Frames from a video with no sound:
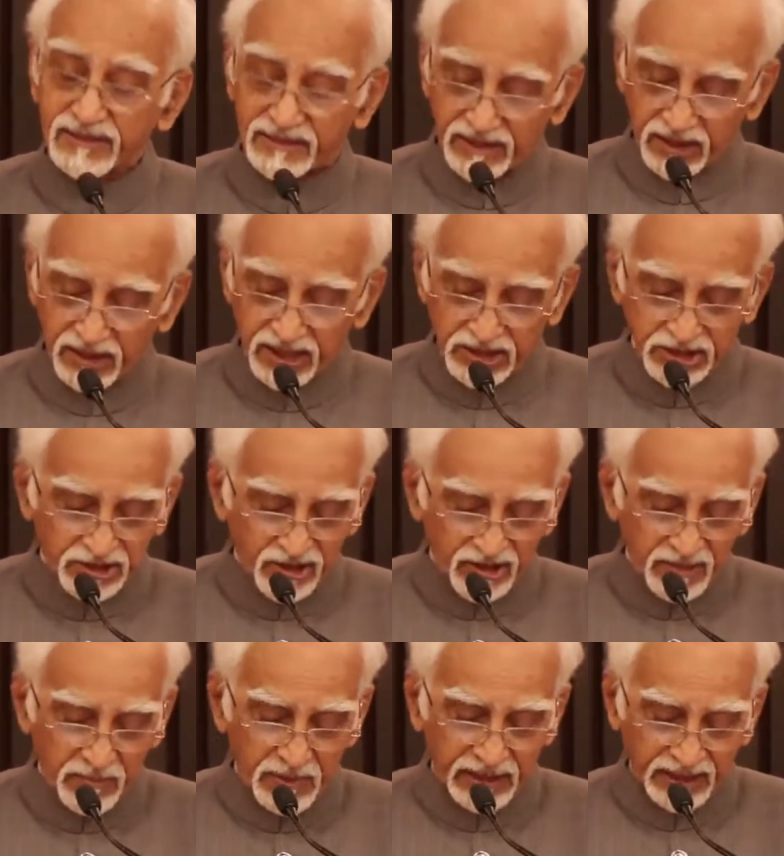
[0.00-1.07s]
The
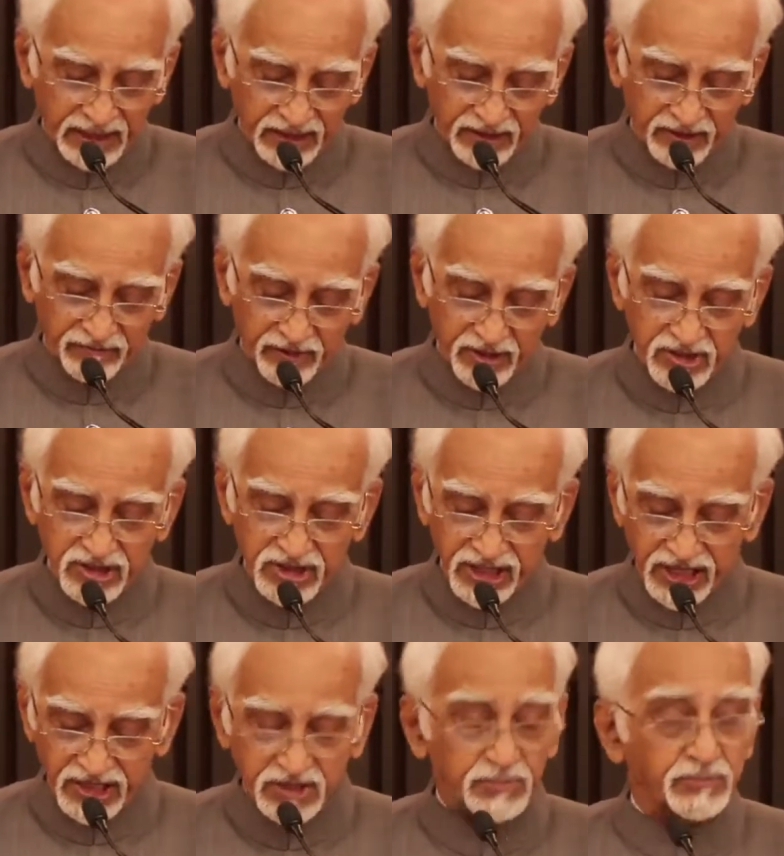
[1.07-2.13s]
dictionary meaning
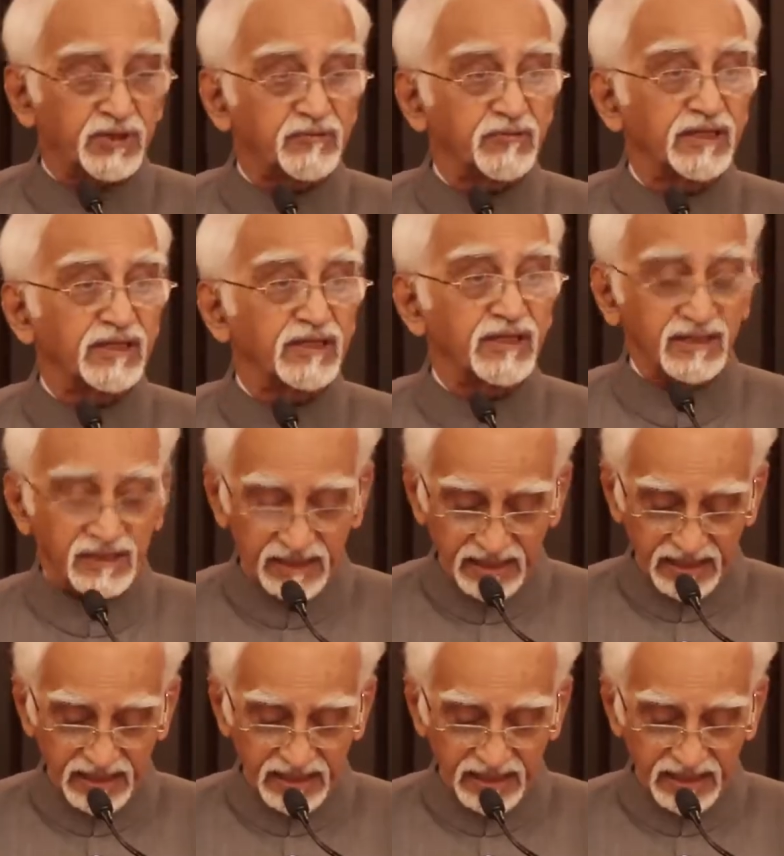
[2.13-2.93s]
differentiates between